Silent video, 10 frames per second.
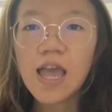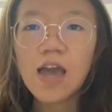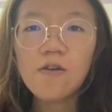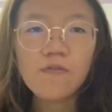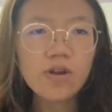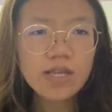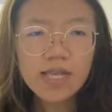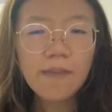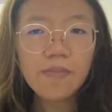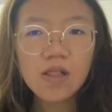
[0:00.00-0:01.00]
For
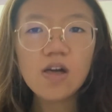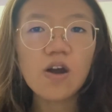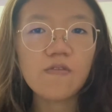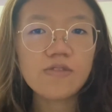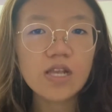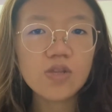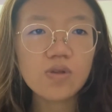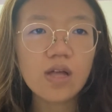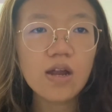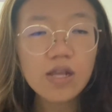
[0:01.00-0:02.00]
example of
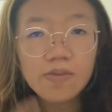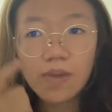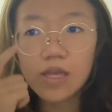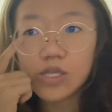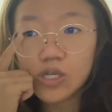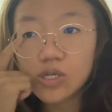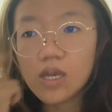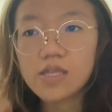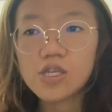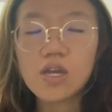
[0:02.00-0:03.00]
sexual harassment,
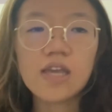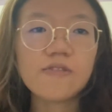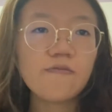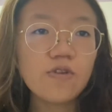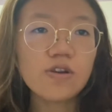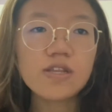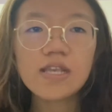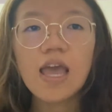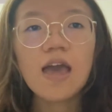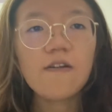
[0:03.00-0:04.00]
such as first,
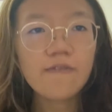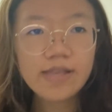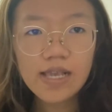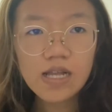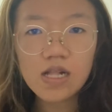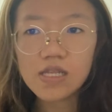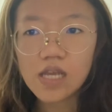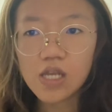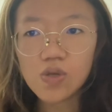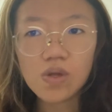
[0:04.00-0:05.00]
physical
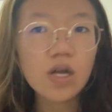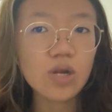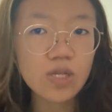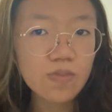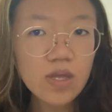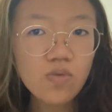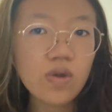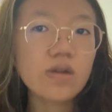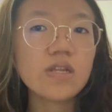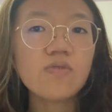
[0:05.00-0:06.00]
sexual harassment,
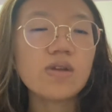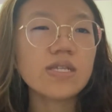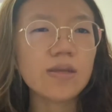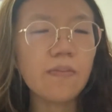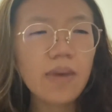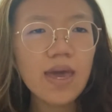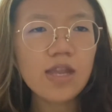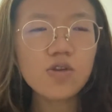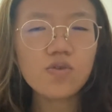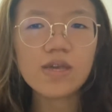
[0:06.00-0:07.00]
where there was a
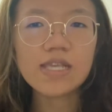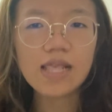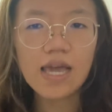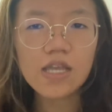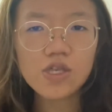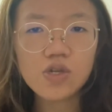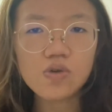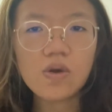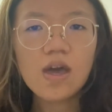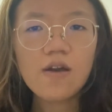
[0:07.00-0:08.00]
man who is like
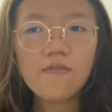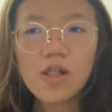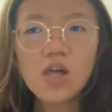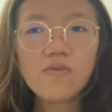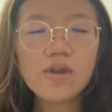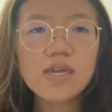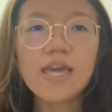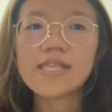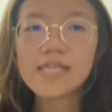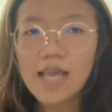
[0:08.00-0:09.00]
to following
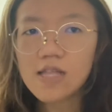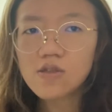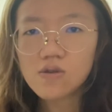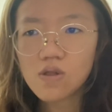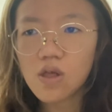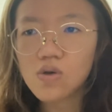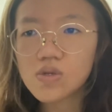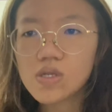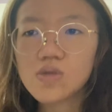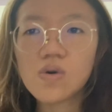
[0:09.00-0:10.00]
and stand too
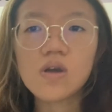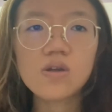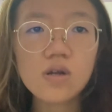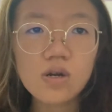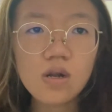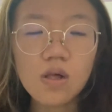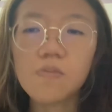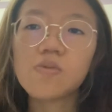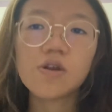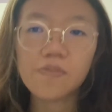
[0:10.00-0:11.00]
close to a girl
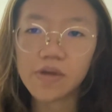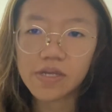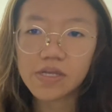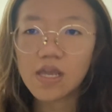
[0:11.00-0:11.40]
on purpose.